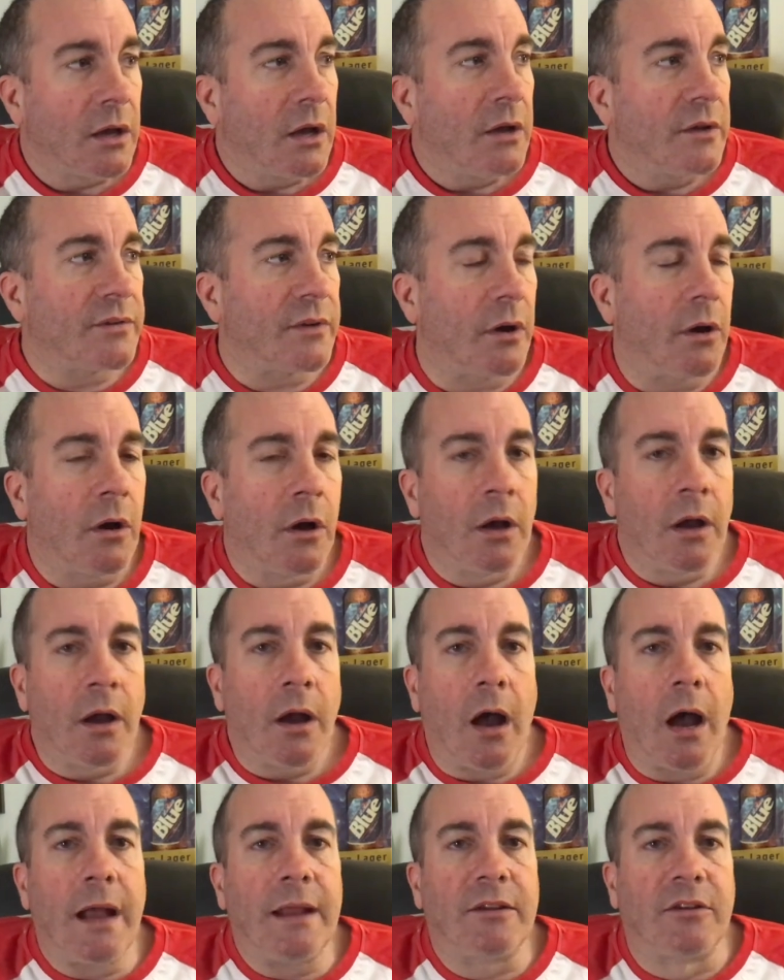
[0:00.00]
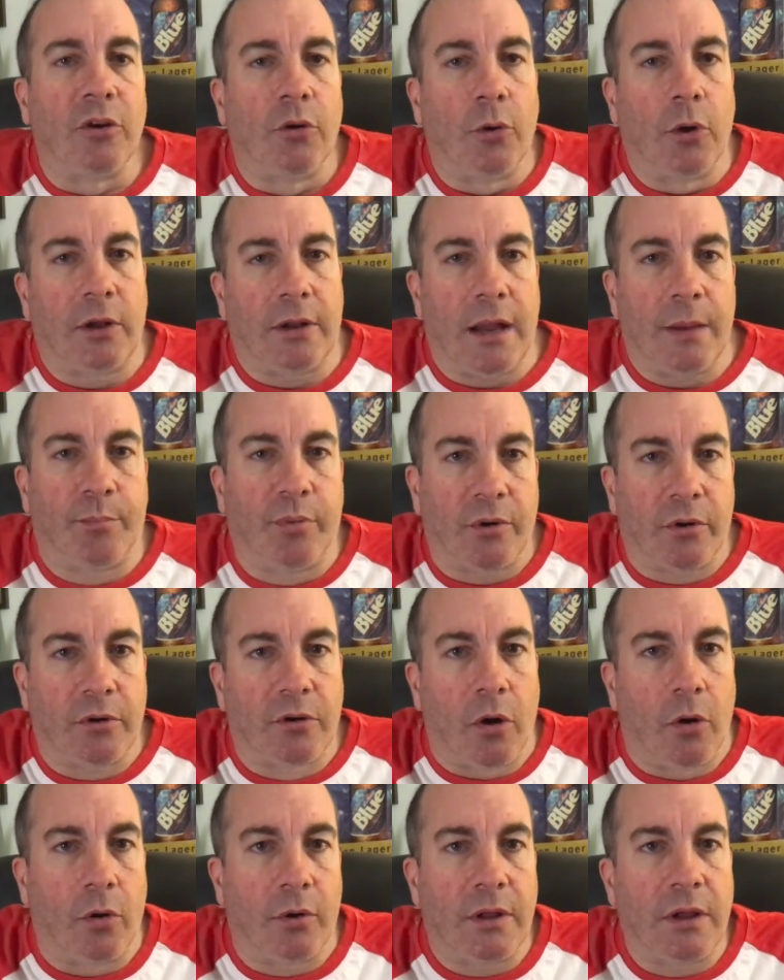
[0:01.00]
So I do it. I put her
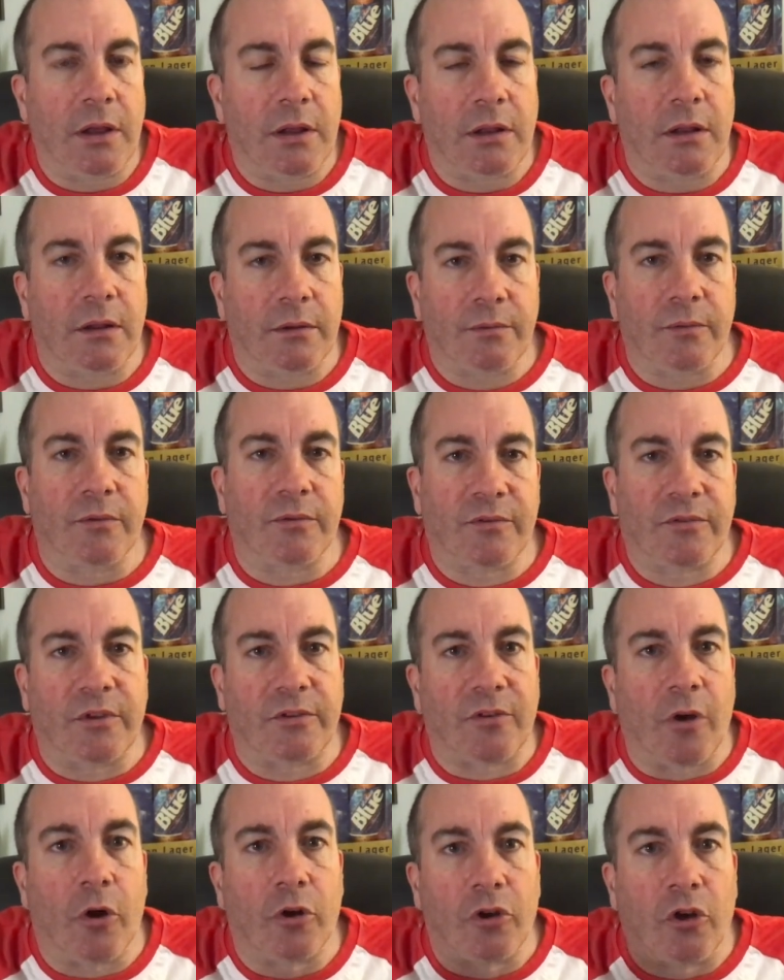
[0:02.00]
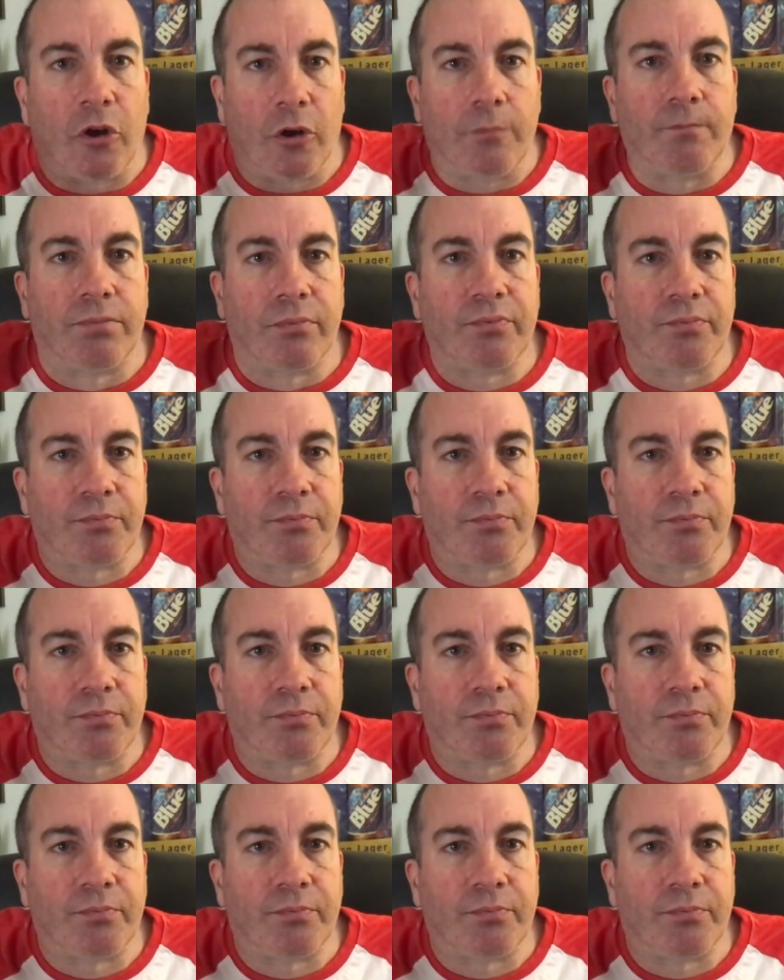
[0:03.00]
code in, and it's all good.